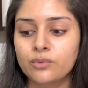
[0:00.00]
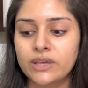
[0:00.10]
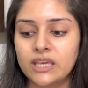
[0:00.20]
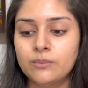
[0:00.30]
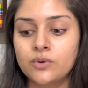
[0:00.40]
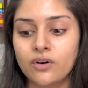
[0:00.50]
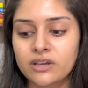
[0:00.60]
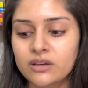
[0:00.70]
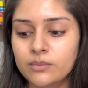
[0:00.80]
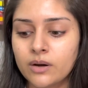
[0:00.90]
We keep
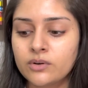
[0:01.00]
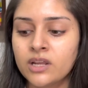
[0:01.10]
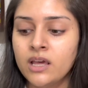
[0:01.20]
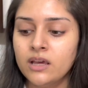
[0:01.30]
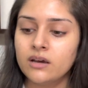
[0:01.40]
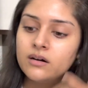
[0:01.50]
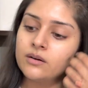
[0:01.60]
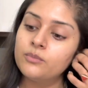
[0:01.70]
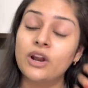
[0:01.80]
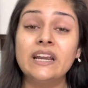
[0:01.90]
talking about
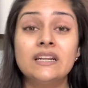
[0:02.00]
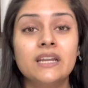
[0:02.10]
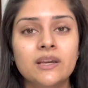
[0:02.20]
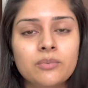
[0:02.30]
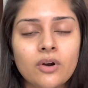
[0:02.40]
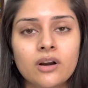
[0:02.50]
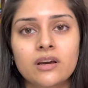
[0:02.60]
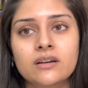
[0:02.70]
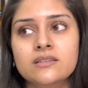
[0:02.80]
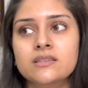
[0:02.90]
brightening
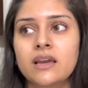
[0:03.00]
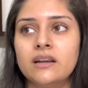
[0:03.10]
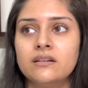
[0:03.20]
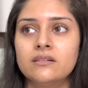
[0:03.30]
products and